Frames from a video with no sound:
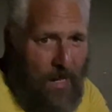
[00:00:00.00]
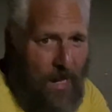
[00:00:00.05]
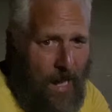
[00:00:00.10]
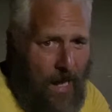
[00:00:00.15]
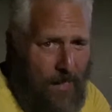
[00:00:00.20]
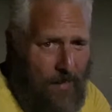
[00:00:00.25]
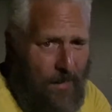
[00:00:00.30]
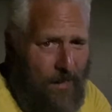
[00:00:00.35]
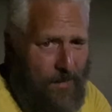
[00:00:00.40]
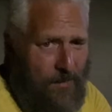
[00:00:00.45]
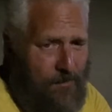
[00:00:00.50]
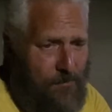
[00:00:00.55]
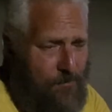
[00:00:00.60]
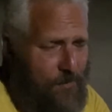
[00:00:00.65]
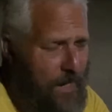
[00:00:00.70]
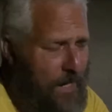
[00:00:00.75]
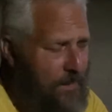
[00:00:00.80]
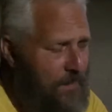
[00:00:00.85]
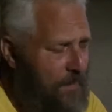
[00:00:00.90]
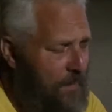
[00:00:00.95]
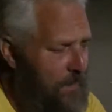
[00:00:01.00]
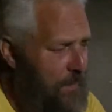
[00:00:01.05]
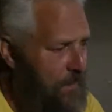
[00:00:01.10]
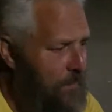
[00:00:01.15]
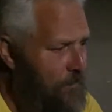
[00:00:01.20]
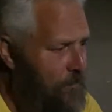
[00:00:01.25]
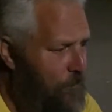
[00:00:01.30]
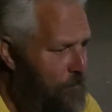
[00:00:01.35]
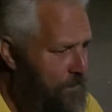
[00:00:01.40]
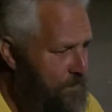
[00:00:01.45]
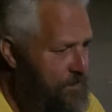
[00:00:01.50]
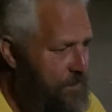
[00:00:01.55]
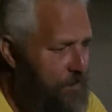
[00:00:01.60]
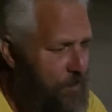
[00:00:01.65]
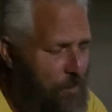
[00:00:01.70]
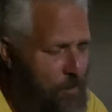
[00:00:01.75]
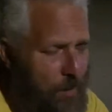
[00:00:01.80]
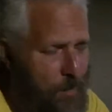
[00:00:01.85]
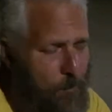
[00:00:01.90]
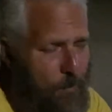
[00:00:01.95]
I like the fact that he wasn't a
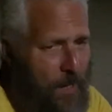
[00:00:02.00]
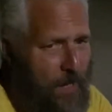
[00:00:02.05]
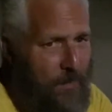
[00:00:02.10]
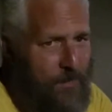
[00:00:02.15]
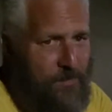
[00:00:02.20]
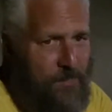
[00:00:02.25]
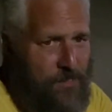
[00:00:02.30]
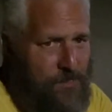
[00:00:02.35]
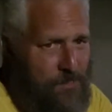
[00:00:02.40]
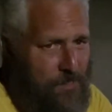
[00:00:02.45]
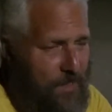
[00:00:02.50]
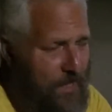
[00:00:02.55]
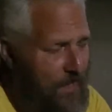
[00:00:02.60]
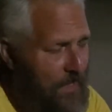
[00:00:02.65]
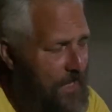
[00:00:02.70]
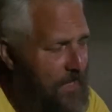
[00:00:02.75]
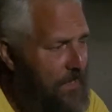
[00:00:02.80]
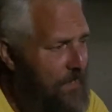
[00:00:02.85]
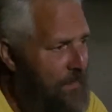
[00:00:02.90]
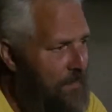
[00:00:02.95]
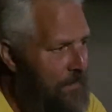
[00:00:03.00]
career politician. I like